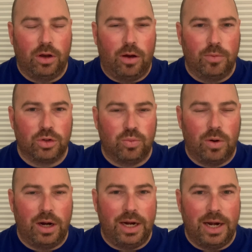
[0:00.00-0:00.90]
almost
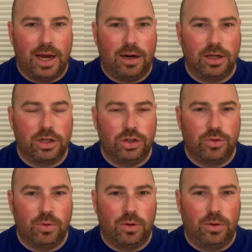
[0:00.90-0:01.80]
running out of
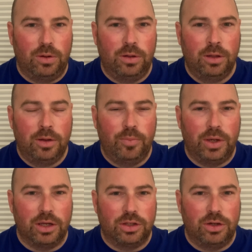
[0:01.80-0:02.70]
control
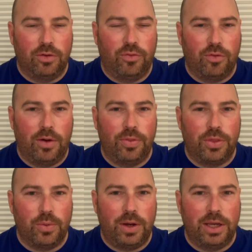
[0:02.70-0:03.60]
because your front
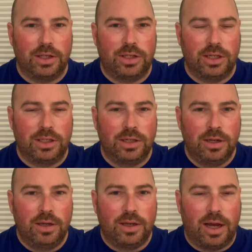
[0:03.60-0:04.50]
three is just
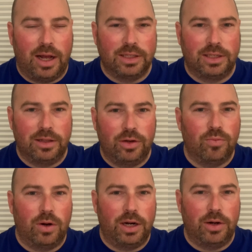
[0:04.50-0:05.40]
constantly
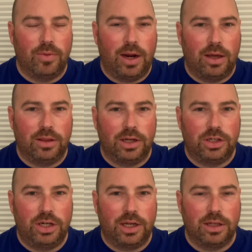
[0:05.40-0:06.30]
running around like
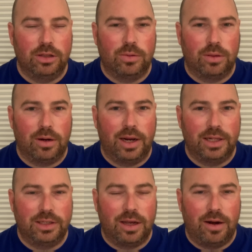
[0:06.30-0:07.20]
chickens with their
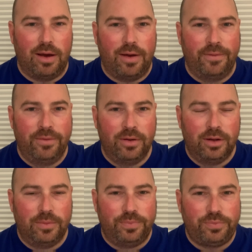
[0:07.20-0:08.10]
heads cut off.
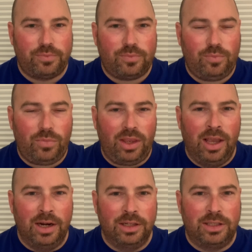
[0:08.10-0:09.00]

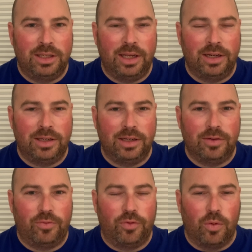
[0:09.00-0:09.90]
And
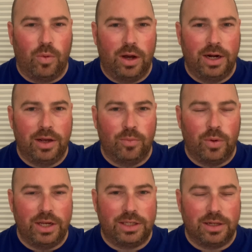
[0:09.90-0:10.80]
it
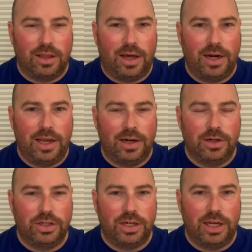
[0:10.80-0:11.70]
wastes a lot of
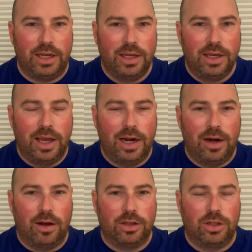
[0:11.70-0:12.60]
energy, and
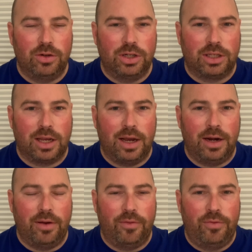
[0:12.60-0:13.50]
it also just
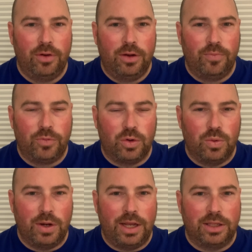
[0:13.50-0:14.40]
kind of
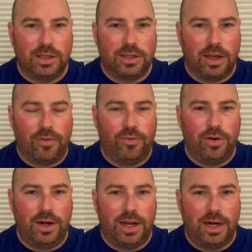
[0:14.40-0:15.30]
creates this like
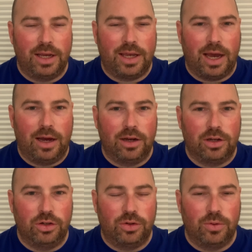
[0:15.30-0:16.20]
frenetic, out of
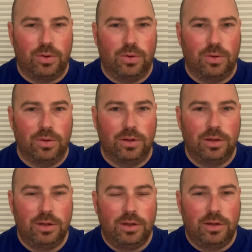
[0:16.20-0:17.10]
control
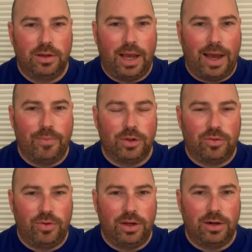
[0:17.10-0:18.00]

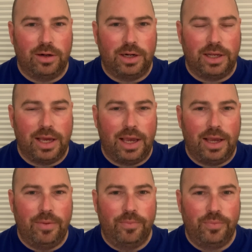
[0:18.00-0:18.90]
atmosphere and
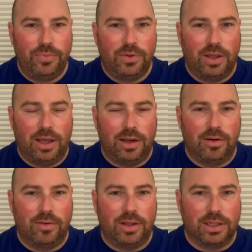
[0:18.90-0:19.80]
game,
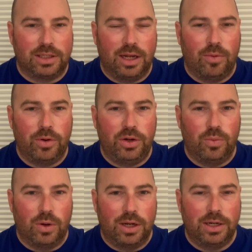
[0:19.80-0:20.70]
and that's not what you
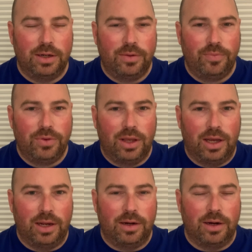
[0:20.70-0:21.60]
want.
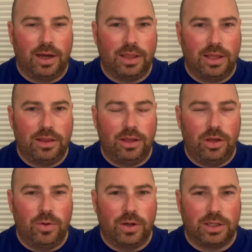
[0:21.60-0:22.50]
And I think the
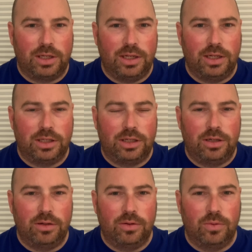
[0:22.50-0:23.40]
U.S. needs
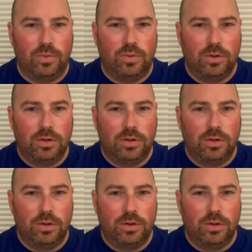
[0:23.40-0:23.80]
to,